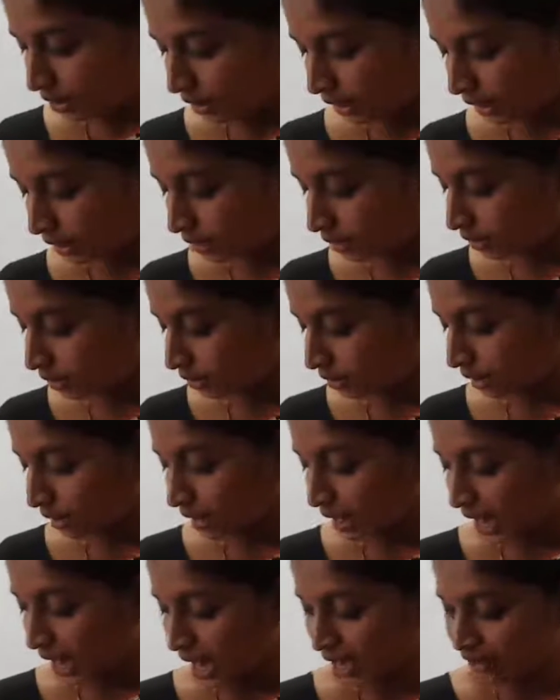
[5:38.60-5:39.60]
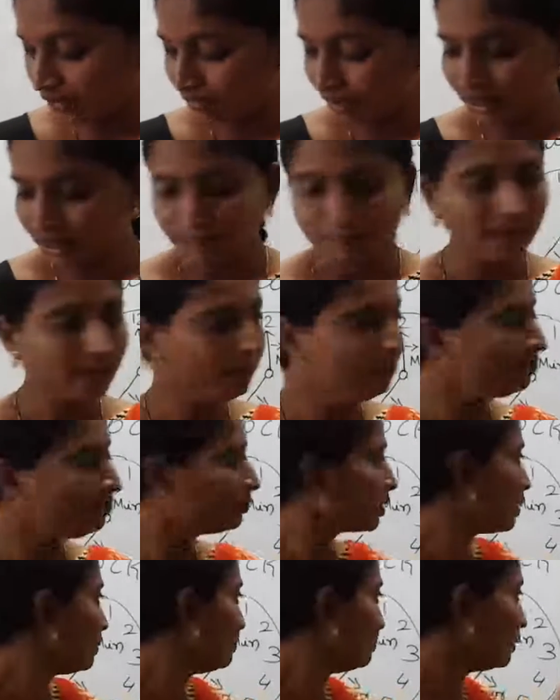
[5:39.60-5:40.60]
Next, thick hand will be
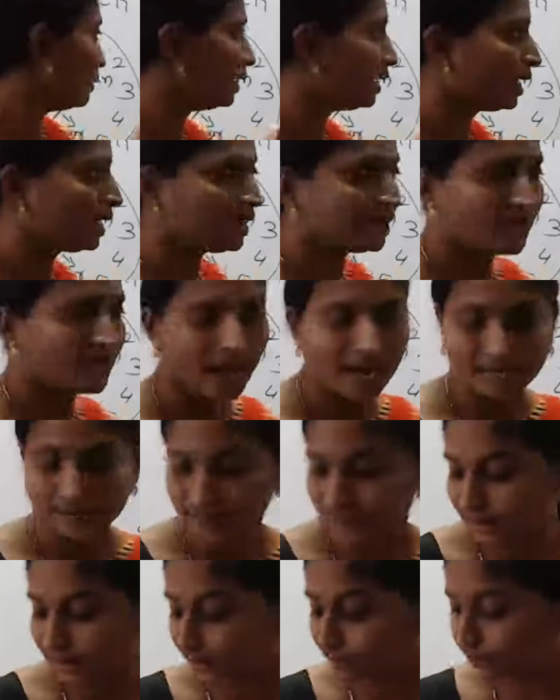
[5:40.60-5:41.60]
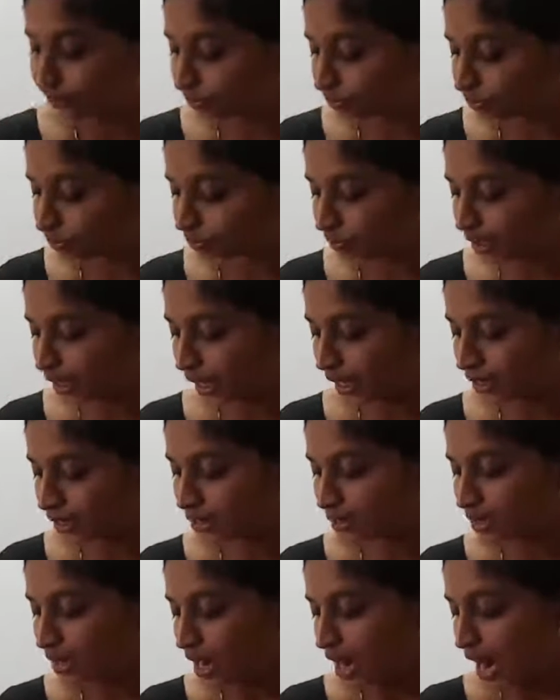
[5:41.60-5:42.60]
minute hands.
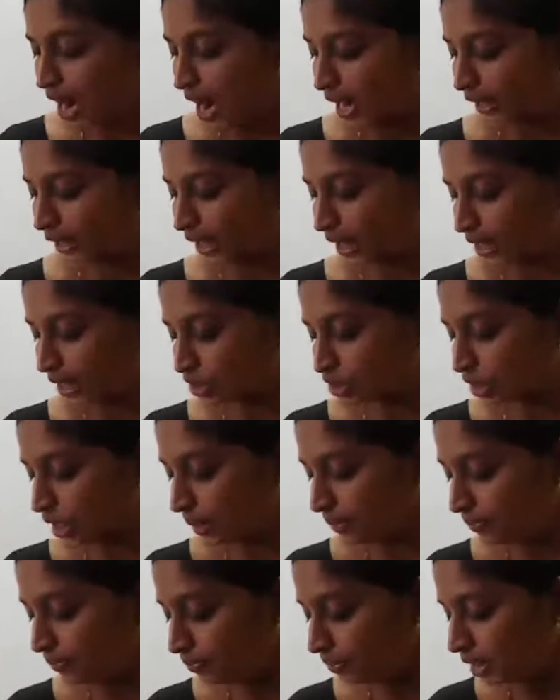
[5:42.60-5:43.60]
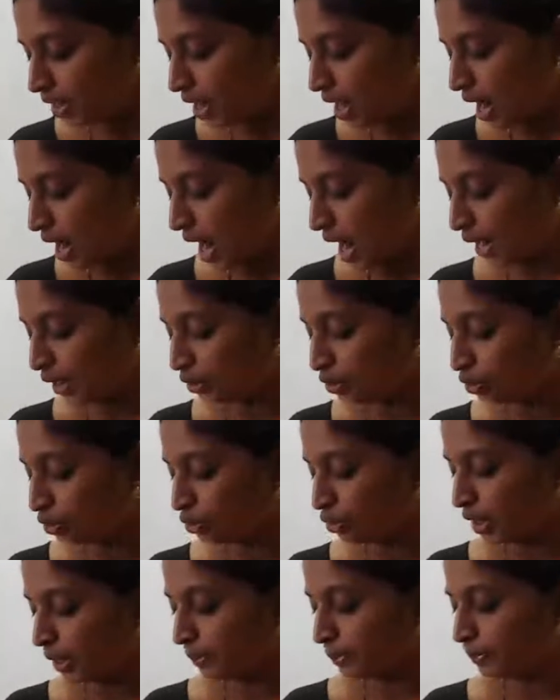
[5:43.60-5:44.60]
Next, attach them and to
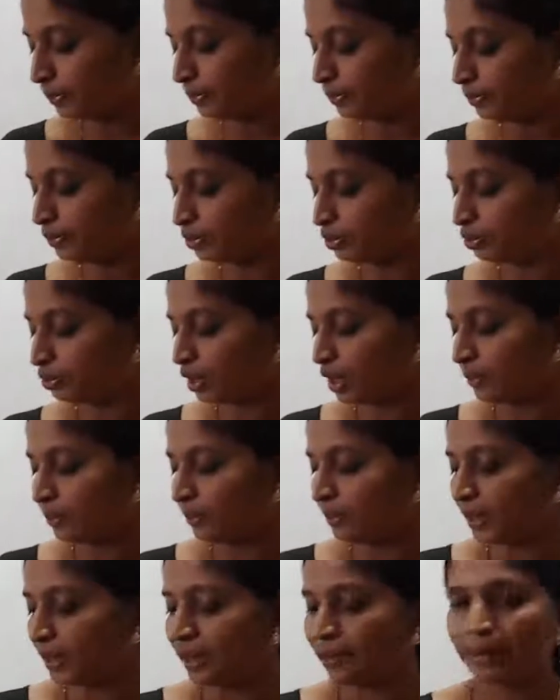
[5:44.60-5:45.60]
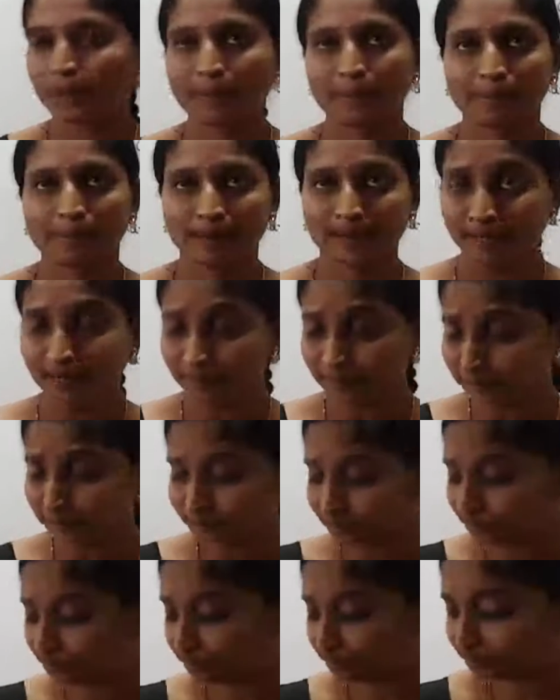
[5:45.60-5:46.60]
a paper plate
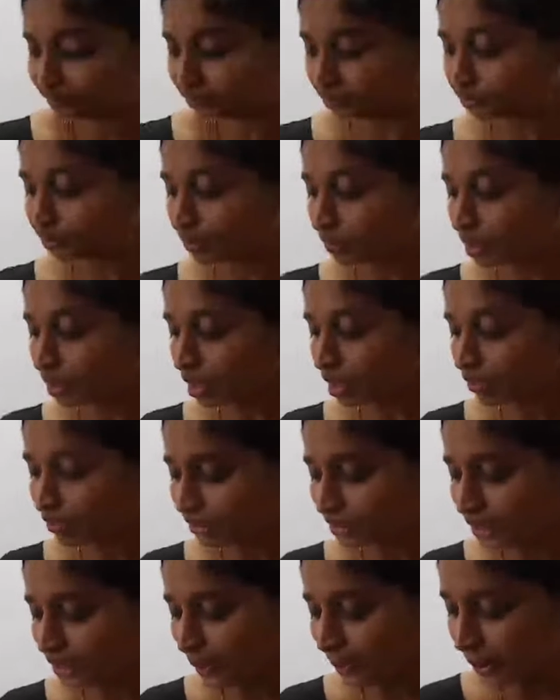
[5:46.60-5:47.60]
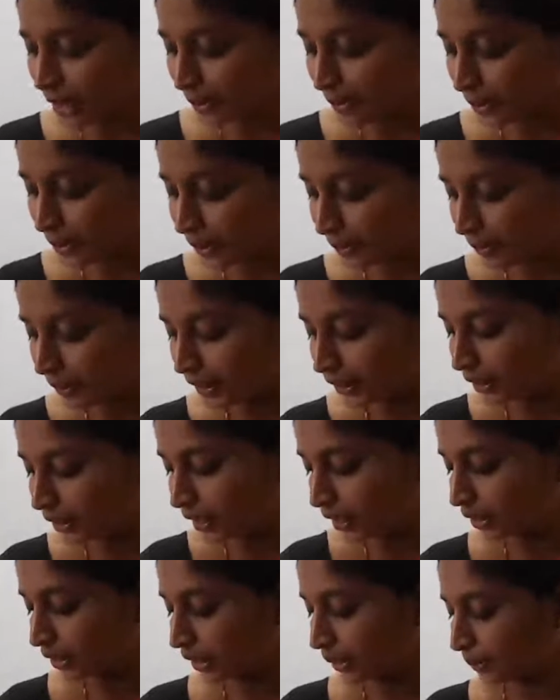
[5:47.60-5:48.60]
with a paper plate
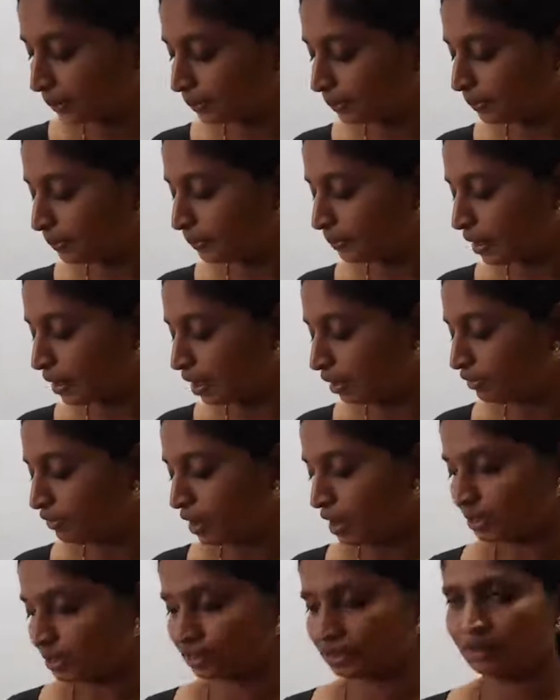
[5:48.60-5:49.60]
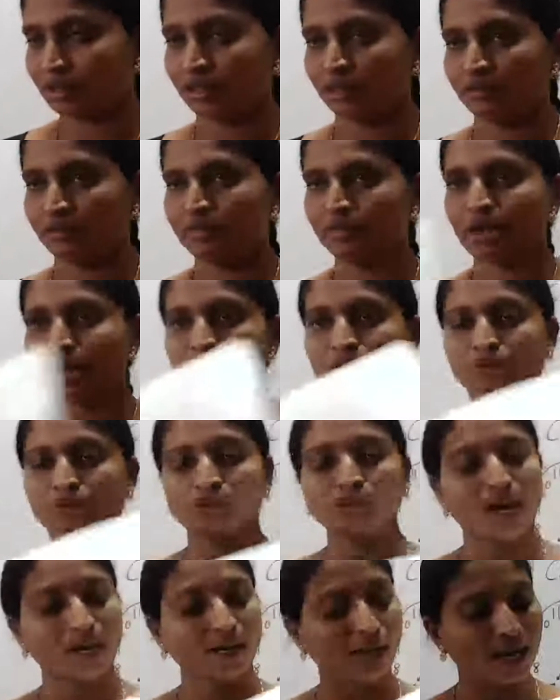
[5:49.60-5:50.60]
or clip or fastener. We have to
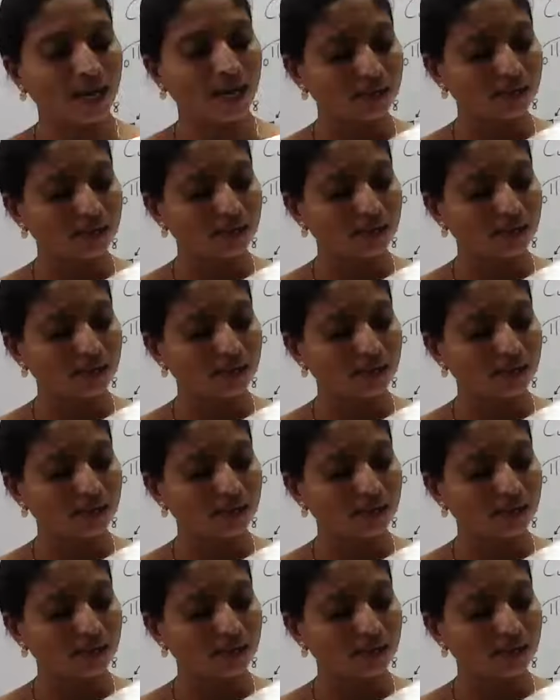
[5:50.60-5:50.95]
attach